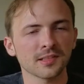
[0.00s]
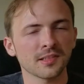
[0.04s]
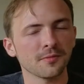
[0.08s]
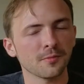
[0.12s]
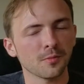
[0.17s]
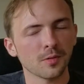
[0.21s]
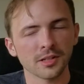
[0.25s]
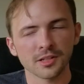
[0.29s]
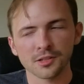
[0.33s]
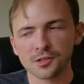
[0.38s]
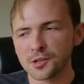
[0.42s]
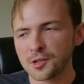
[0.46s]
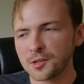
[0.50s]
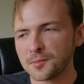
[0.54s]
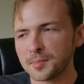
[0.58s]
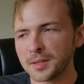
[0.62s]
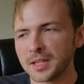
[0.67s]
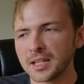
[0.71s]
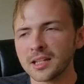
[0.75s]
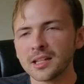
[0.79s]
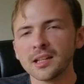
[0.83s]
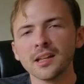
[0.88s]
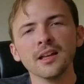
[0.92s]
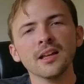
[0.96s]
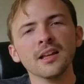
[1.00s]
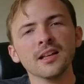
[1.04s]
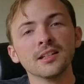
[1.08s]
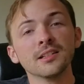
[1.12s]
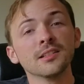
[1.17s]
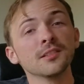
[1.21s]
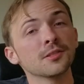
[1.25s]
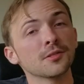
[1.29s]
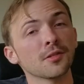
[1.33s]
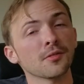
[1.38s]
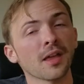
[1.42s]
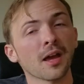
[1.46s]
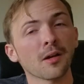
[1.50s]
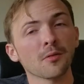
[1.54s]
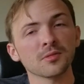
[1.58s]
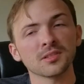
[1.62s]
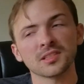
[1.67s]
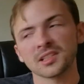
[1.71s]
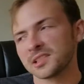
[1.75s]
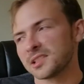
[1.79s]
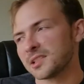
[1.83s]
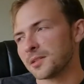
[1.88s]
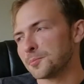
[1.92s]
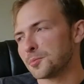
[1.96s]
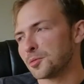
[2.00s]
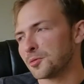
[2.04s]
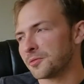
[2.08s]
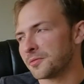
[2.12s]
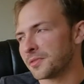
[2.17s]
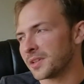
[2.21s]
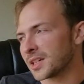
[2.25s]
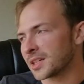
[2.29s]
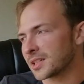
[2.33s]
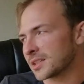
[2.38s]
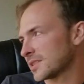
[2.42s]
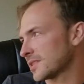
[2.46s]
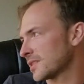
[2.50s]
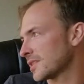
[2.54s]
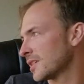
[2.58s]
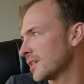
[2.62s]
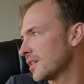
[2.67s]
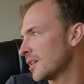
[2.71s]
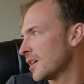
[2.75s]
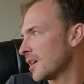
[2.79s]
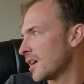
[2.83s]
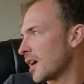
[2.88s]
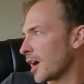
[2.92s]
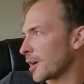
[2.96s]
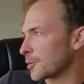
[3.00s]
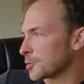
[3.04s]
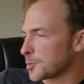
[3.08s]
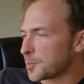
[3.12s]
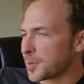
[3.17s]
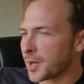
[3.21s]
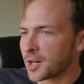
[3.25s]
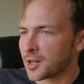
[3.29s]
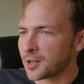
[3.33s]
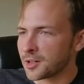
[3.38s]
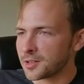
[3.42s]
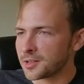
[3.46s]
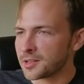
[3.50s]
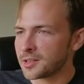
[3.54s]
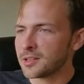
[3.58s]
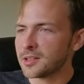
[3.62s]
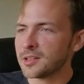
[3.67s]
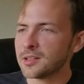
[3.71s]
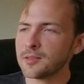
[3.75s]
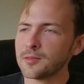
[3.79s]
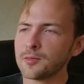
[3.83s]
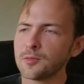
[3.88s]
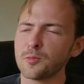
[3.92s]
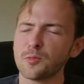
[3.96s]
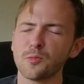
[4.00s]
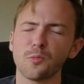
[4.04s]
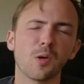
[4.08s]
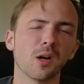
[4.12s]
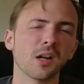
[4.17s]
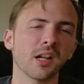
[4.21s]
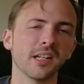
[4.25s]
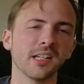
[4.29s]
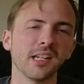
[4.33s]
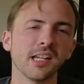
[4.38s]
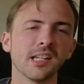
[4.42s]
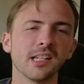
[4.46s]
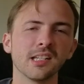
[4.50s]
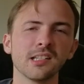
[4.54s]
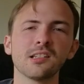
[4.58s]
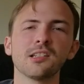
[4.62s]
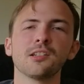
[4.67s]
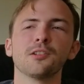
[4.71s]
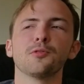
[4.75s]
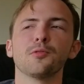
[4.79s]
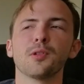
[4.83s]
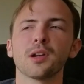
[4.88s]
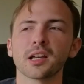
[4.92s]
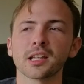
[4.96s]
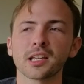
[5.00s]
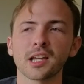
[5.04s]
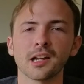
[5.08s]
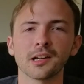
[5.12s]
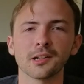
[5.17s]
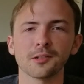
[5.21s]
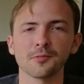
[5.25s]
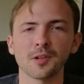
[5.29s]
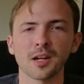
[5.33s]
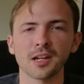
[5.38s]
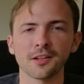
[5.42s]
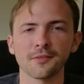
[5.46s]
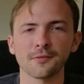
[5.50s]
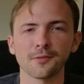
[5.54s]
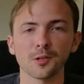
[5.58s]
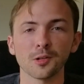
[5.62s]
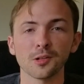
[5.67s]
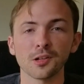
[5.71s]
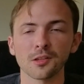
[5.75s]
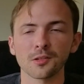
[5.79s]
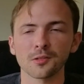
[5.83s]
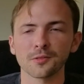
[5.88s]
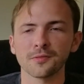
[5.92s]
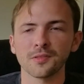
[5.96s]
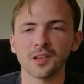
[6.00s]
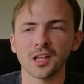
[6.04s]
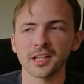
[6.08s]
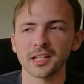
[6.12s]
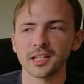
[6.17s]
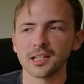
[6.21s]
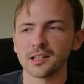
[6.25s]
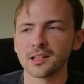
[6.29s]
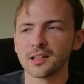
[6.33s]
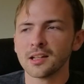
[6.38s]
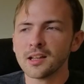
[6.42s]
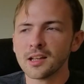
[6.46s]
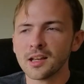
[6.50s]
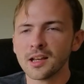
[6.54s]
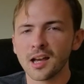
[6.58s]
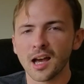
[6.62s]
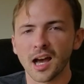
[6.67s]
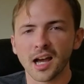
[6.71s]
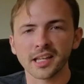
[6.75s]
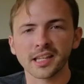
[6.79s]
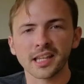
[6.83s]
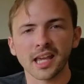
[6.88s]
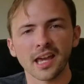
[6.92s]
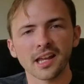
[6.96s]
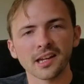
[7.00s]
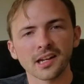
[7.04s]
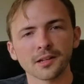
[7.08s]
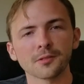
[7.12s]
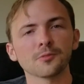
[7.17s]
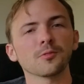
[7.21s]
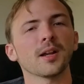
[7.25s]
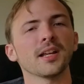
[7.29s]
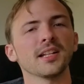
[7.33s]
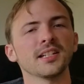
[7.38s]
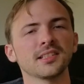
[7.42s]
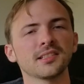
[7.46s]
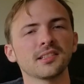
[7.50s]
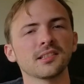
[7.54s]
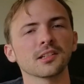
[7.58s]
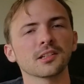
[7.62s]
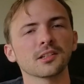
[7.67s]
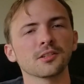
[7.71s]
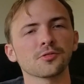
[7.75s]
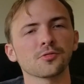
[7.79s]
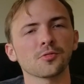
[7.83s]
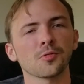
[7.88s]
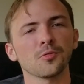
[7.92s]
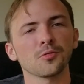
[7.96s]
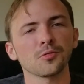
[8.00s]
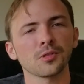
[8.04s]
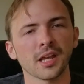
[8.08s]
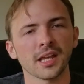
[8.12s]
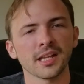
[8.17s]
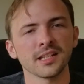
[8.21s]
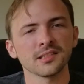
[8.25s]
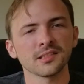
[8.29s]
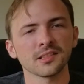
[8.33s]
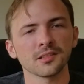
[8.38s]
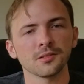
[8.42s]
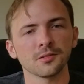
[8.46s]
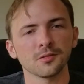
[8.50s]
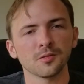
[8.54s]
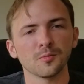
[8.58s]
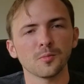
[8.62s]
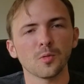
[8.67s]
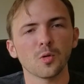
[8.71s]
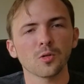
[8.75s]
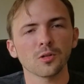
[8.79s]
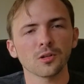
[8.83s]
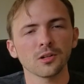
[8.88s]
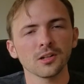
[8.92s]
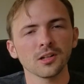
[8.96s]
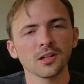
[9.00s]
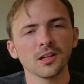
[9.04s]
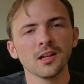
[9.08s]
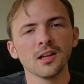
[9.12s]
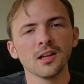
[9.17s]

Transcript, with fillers: of what it should be, so that was a simple fix. I repaired what I needed to, and I got it ready for another flight. Again, I raised the control gains a little more,